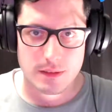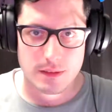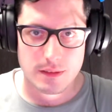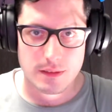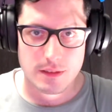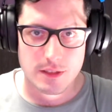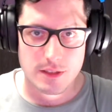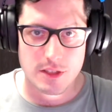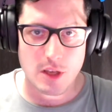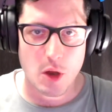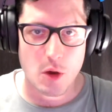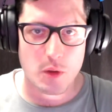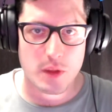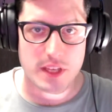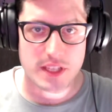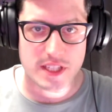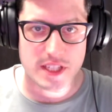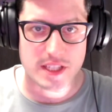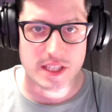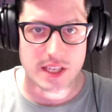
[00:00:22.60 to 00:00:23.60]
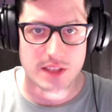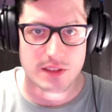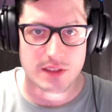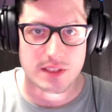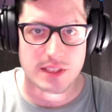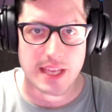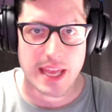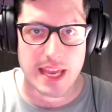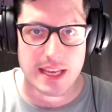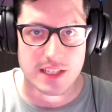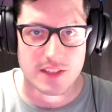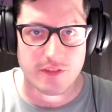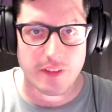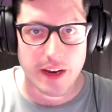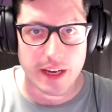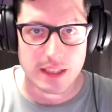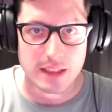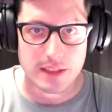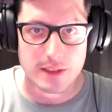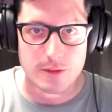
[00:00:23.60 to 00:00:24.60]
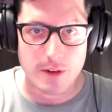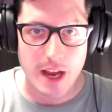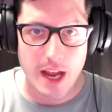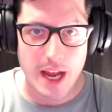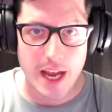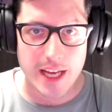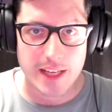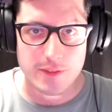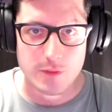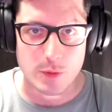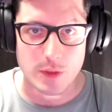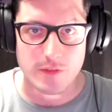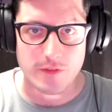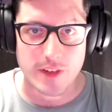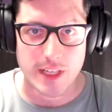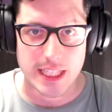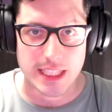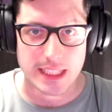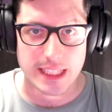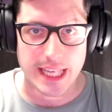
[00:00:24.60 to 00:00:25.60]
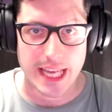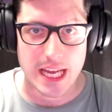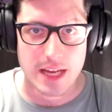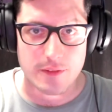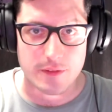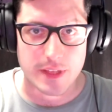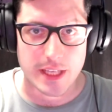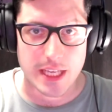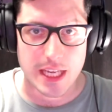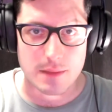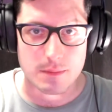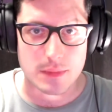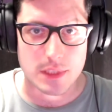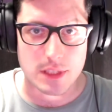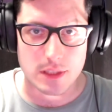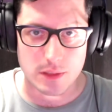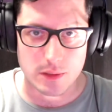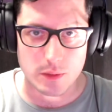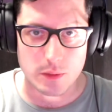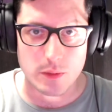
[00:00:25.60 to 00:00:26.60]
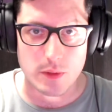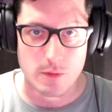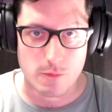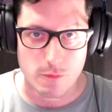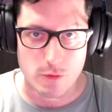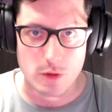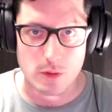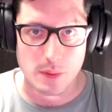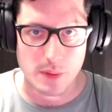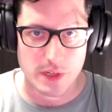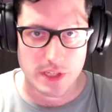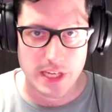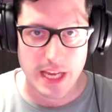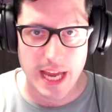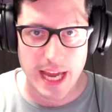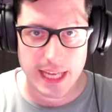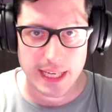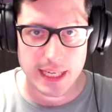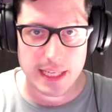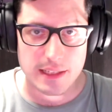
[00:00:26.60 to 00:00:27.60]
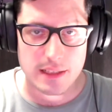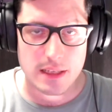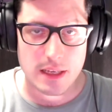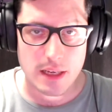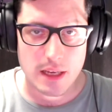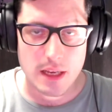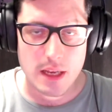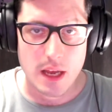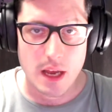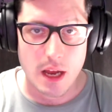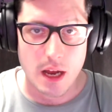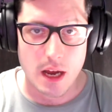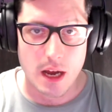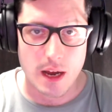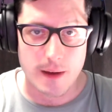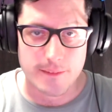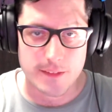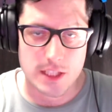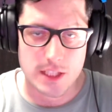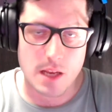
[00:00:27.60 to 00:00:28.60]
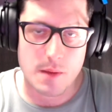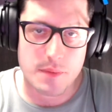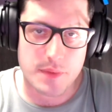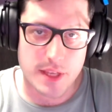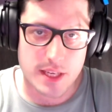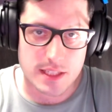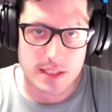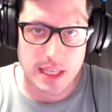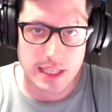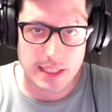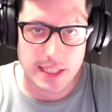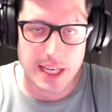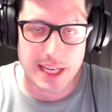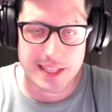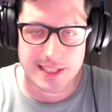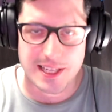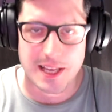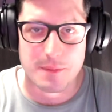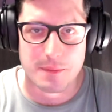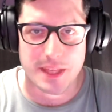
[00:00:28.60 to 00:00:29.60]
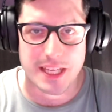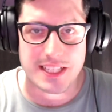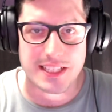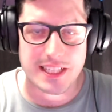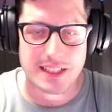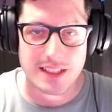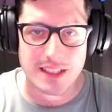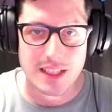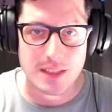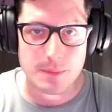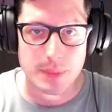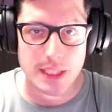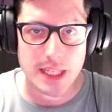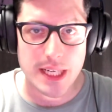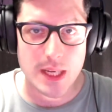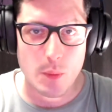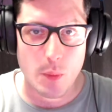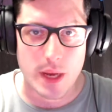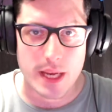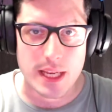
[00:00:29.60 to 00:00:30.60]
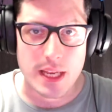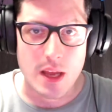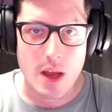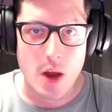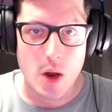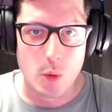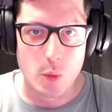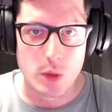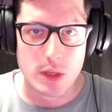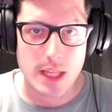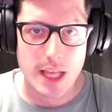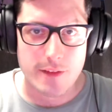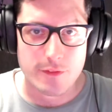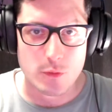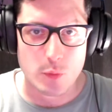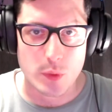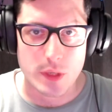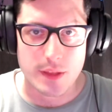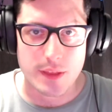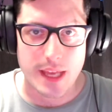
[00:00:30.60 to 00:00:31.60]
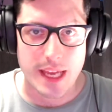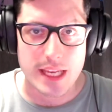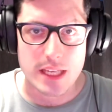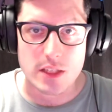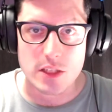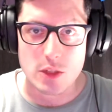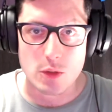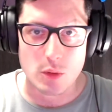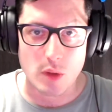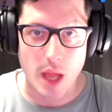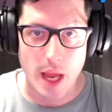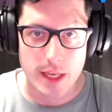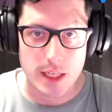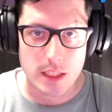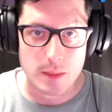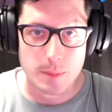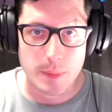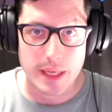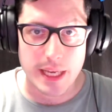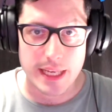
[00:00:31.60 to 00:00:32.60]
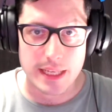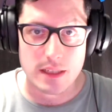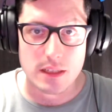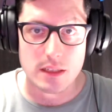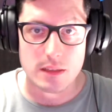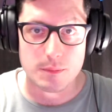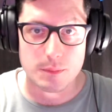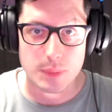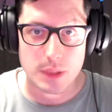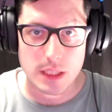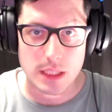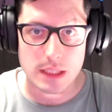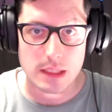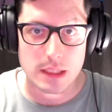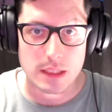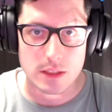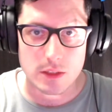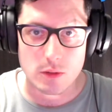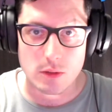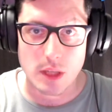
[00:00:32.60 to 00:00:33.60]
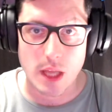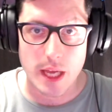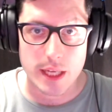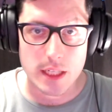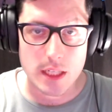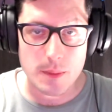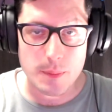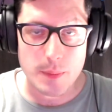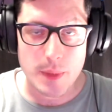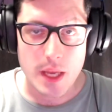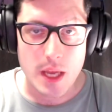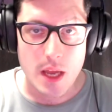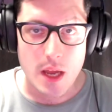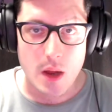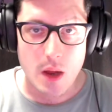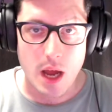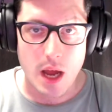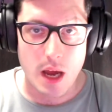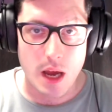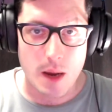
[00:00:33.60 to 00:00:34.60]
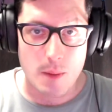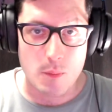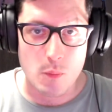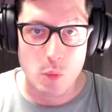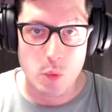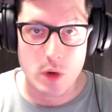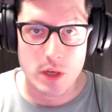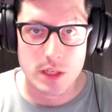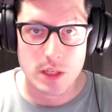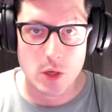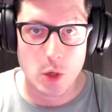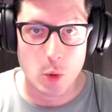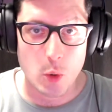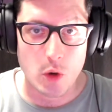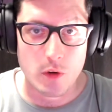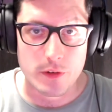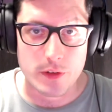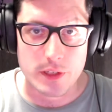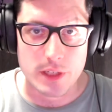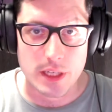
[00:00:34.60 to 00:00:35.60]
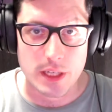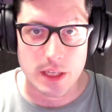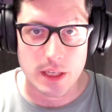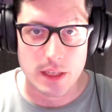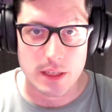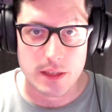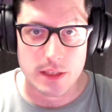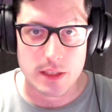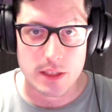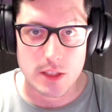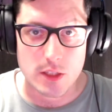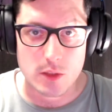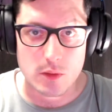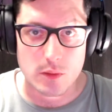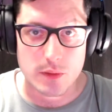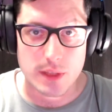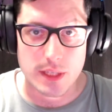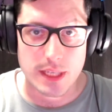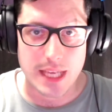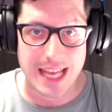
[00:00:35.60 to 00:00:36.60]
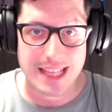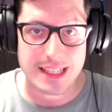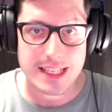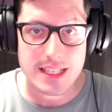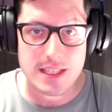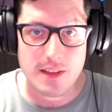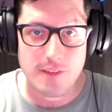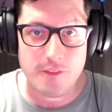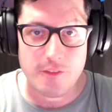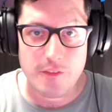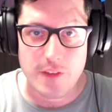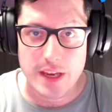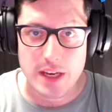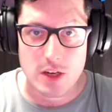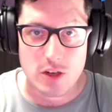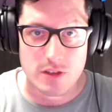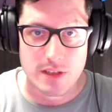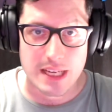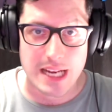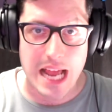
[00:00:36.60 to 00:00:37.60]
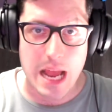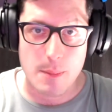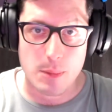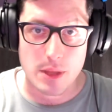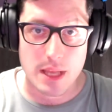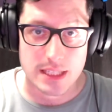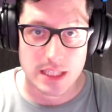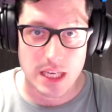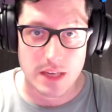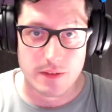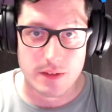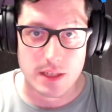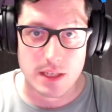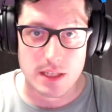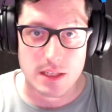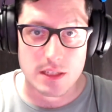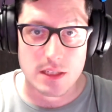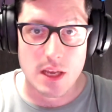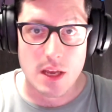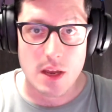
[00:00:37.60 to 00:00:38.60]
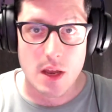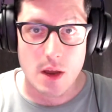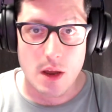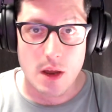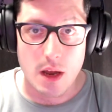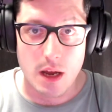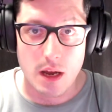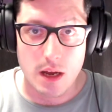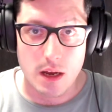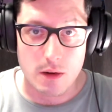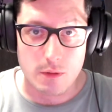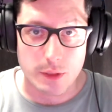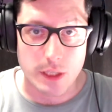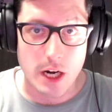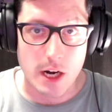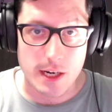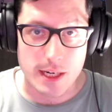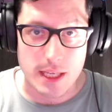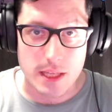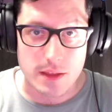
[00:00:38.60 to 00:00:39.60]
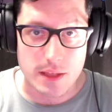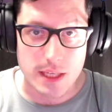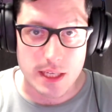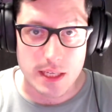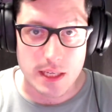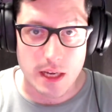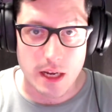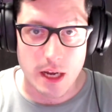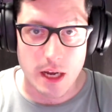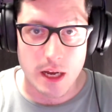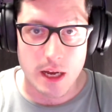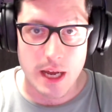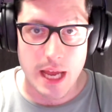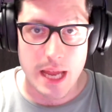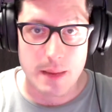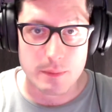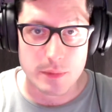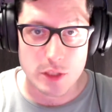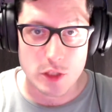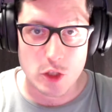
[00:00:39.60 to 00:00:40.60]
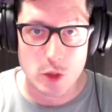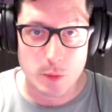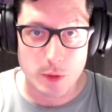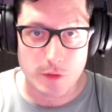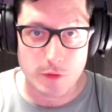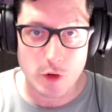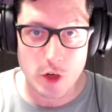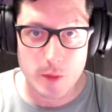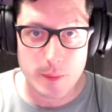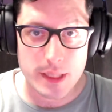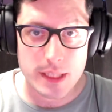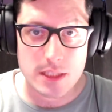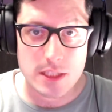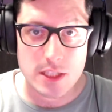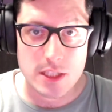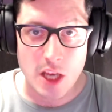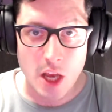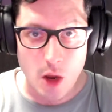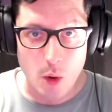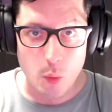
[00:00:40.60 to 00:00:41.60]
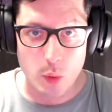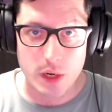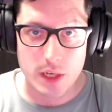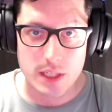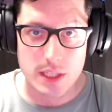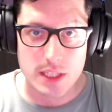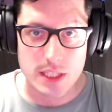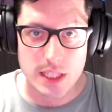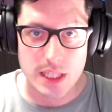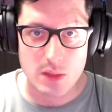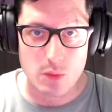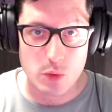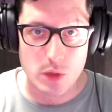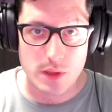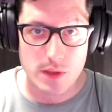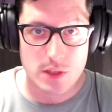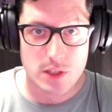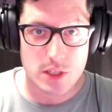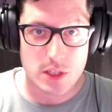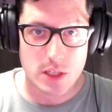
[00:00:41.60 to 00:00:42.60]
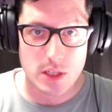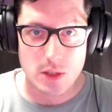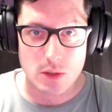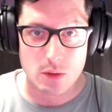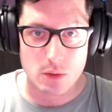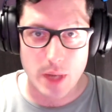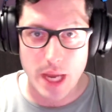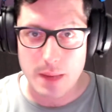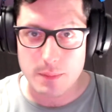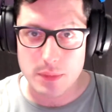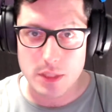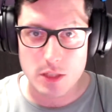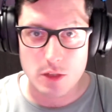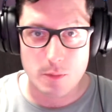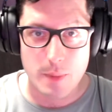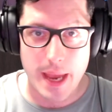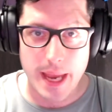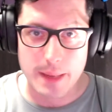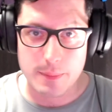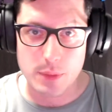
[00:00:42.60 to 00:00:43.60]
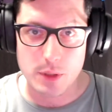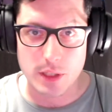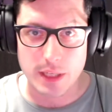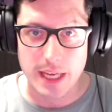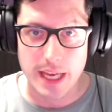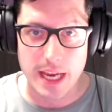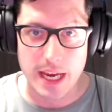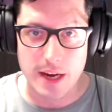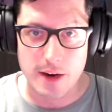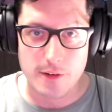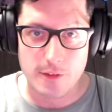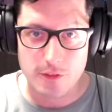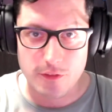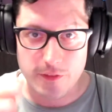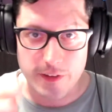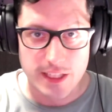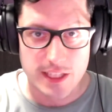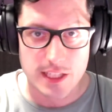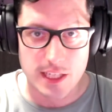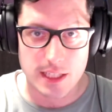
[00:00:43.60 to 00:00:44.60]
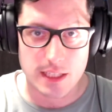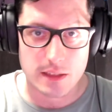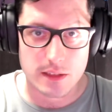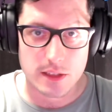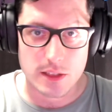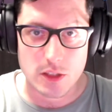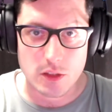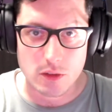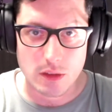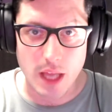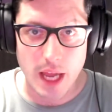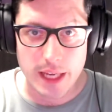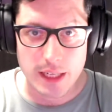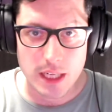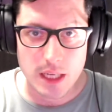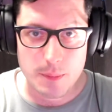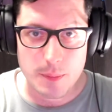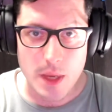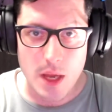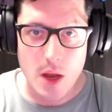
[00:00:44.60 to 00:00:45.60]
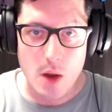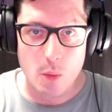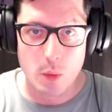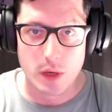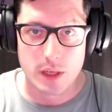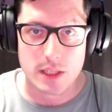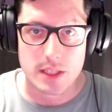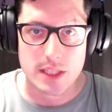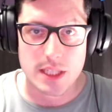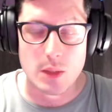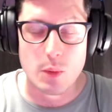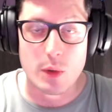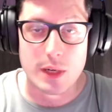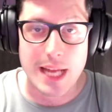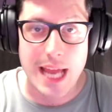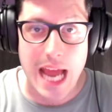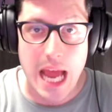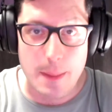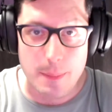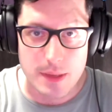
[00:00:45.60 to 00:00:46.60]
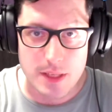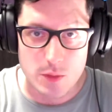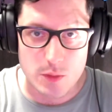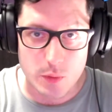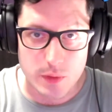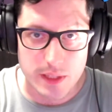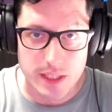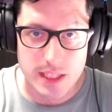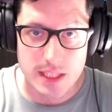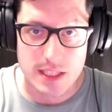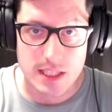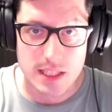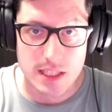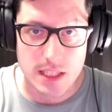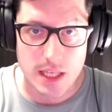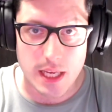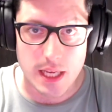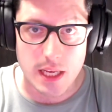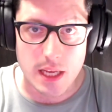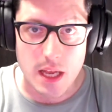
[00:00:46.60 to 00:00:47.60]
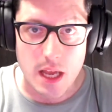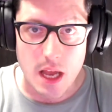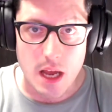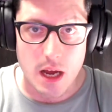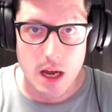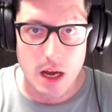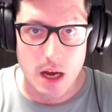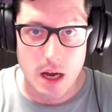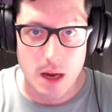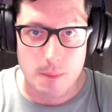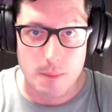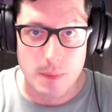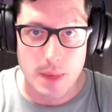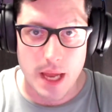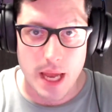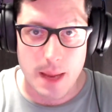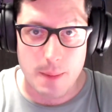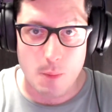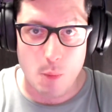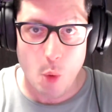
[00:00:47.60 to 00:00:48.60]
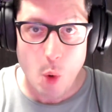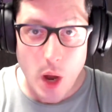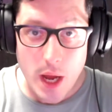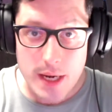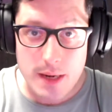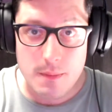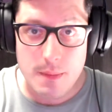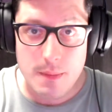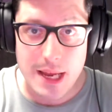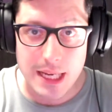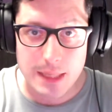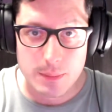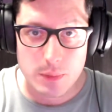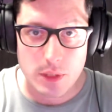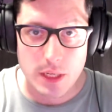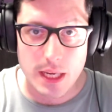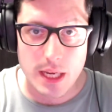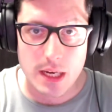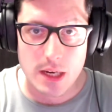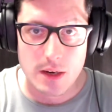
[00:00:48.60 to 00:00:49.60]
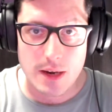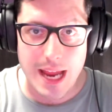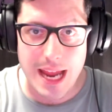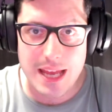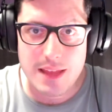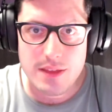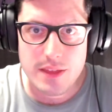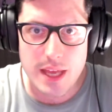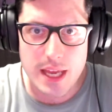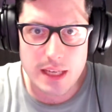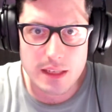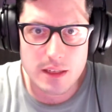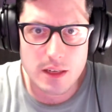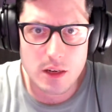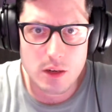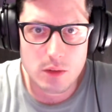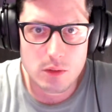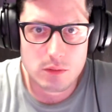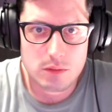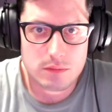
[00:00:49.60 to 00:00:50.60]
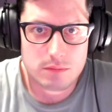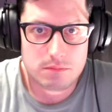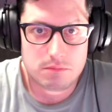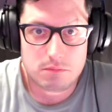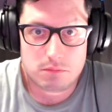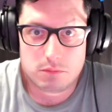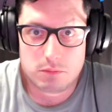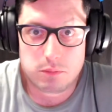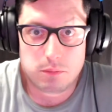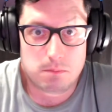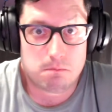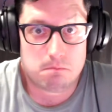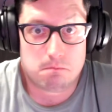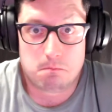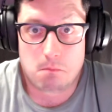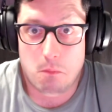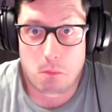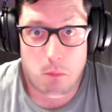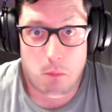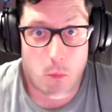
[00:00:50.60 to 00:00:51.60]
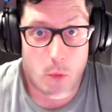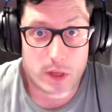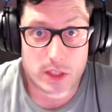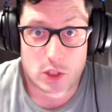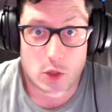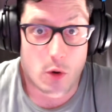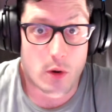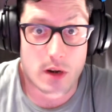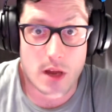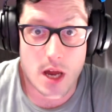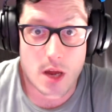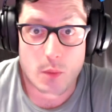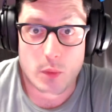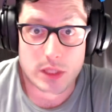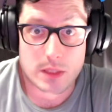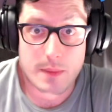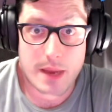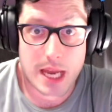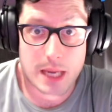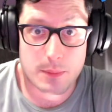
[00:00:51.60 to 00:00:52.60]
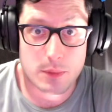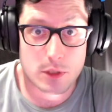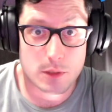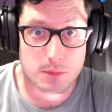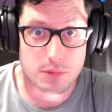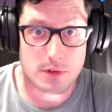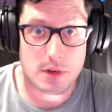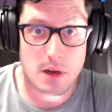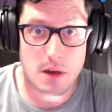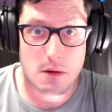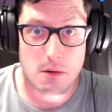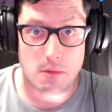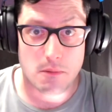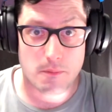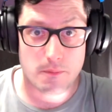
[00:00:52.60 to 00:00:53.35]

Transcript: So this is it. The day has finally arrived. We finally have the M2. The rumors had it. Uh, some things they did, some things they didn't. But anyway, we're left with a new lineup, a completely new lineup. Um, we're gonna go over the, uh, the new, the at least the figures that Apple has given us. Uh, regarding the uh, M2 performance. We're going to see where this new M2 MacBook Air fits in in the new lineup. We're going to see what happens with the existing um, M1 MacBook Air, and then, you know, what's going on with the MacBook Pro.